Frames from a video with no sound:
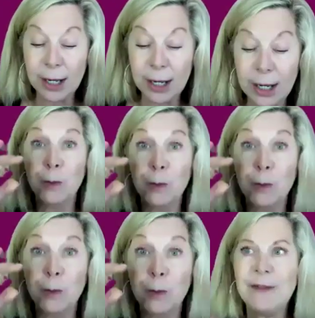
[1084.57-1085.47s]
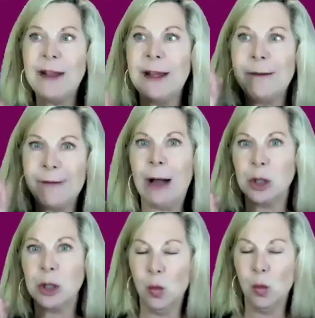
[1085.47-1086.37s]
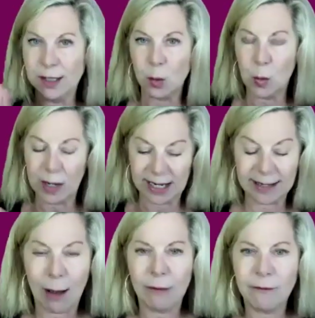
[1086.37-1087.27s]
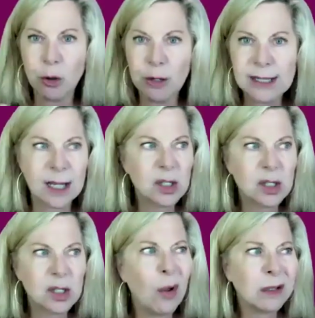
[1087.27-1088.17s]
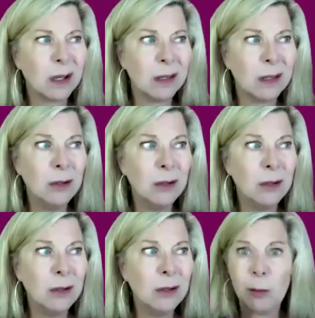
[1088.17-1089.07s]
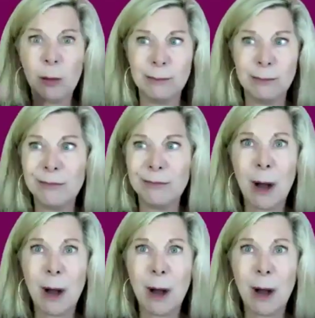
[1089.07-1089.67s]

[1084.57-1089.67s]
So you're giving value once a week. Now, if you're in essential oils, you could probably